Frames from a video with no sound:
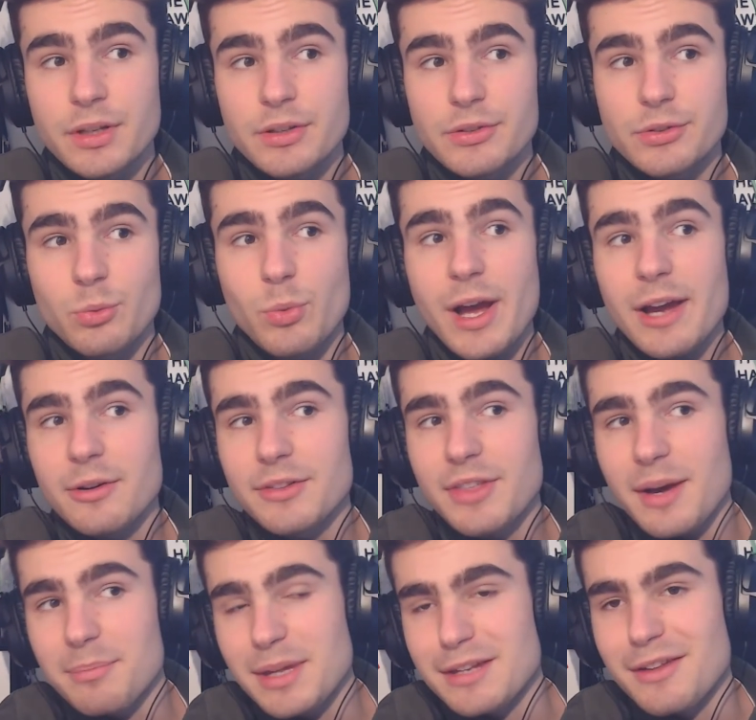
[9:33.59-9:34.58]
So where has
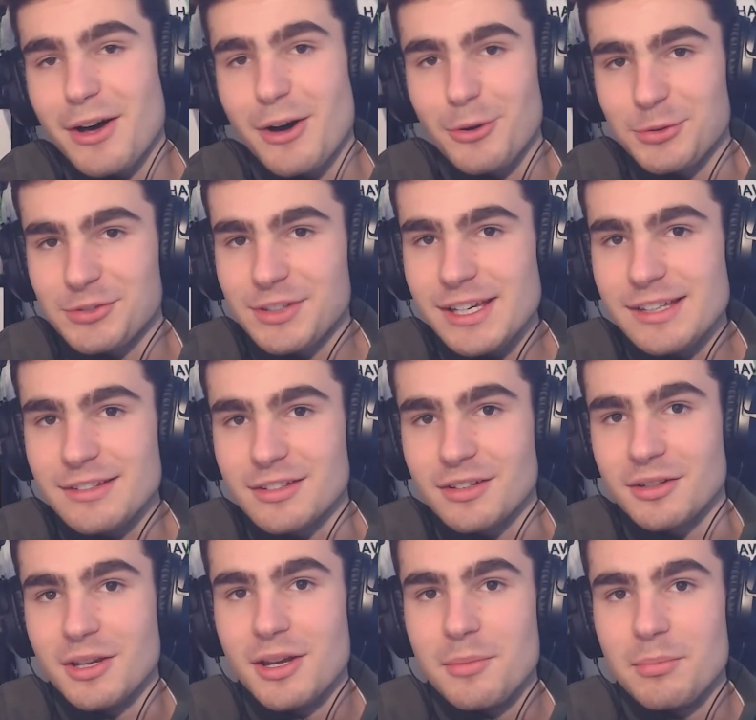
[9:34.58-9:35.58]
that been the whole
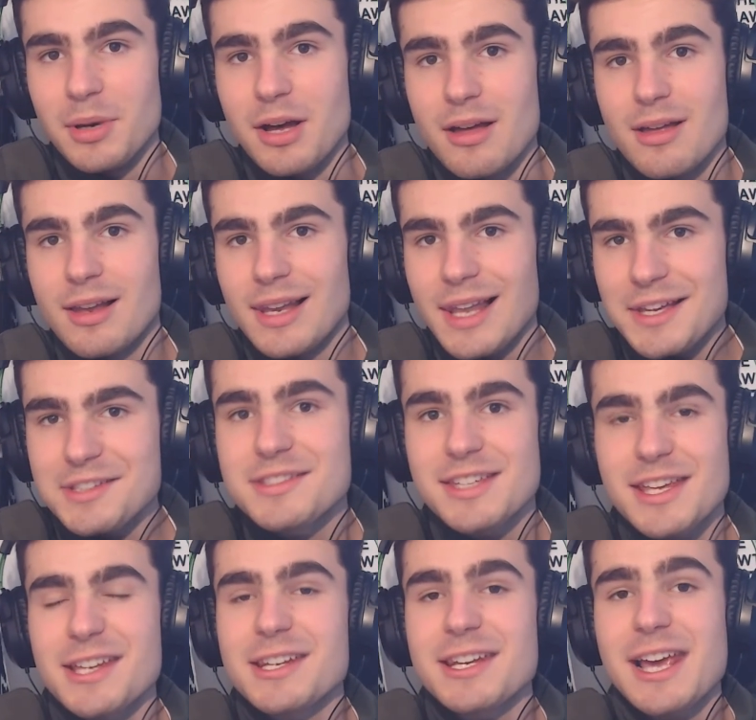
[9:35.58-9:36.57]
season? But let's
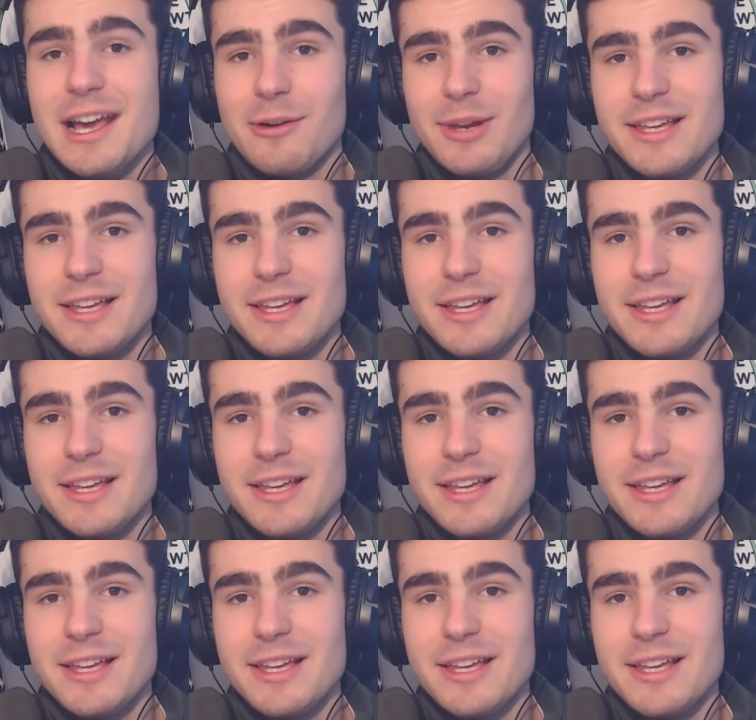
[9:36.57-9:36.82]
see it now.